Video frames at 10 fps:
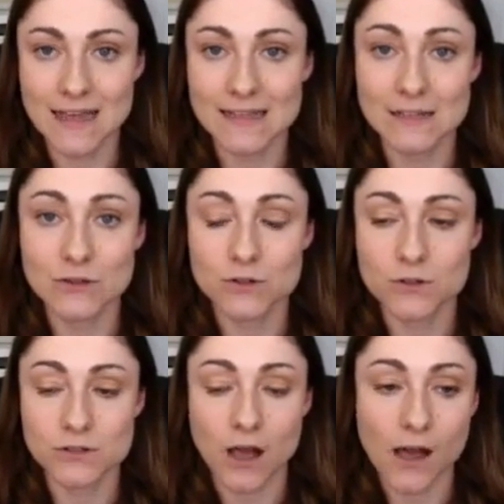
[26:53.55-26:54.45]
That sale
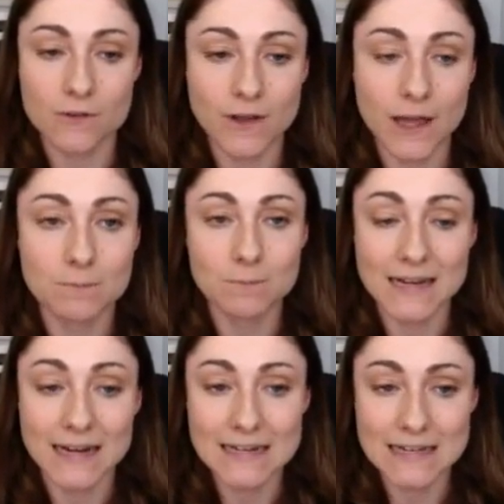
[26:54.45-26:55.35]
turns off at
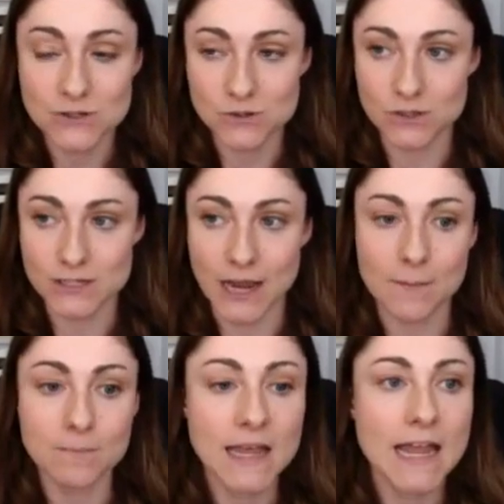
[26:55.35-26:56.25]
midnight Eastern time.